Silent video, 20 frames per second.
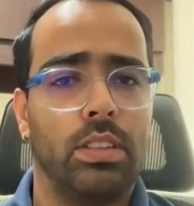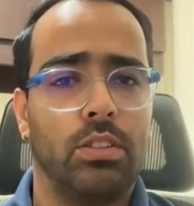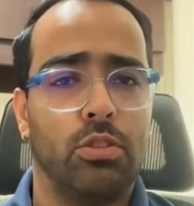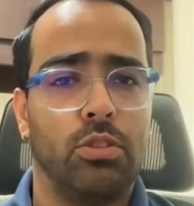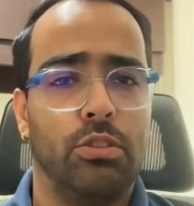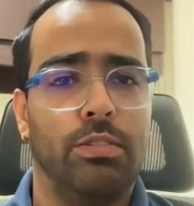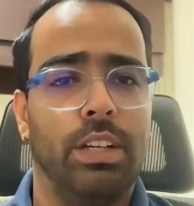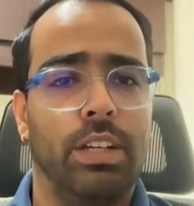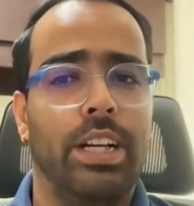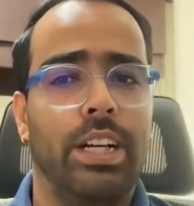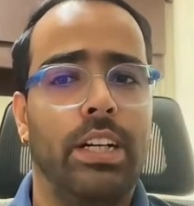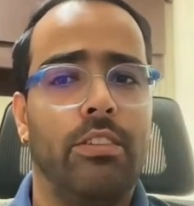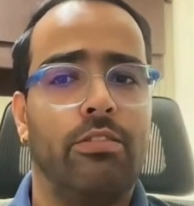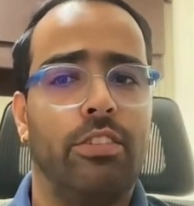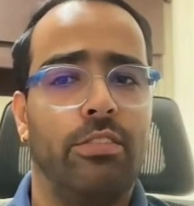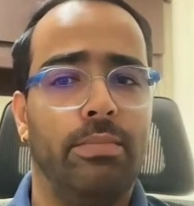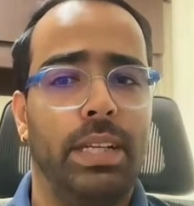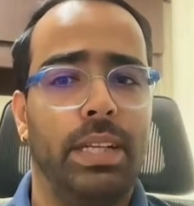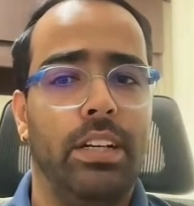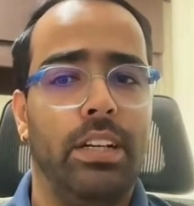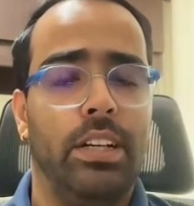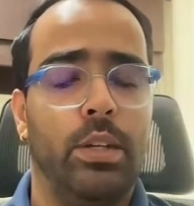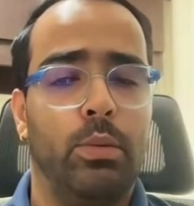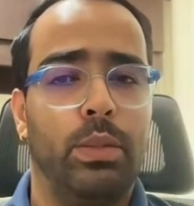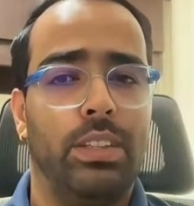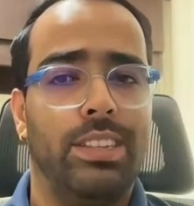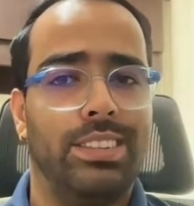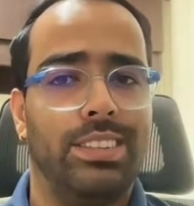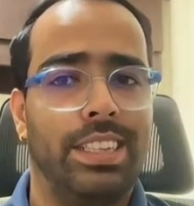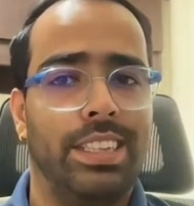So you will get familiar
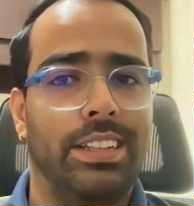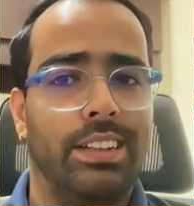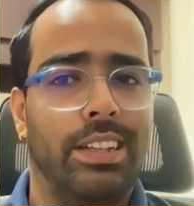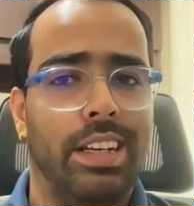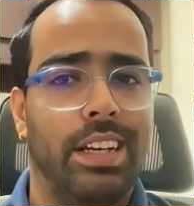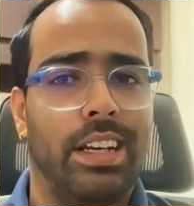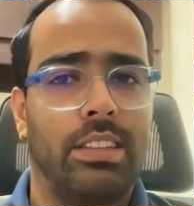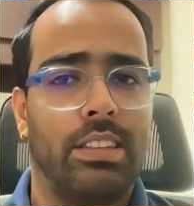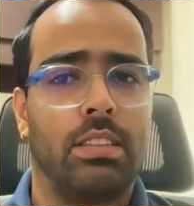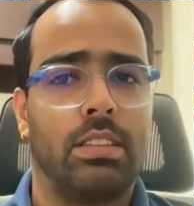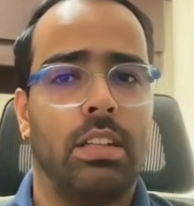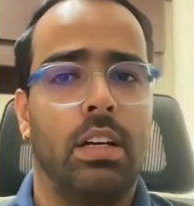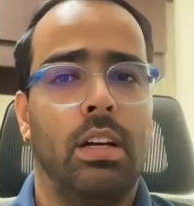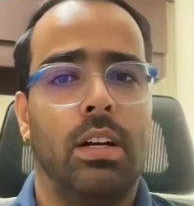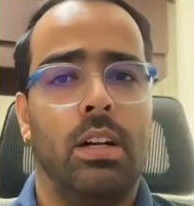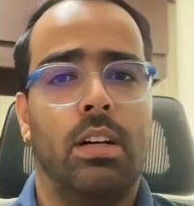with the syntax,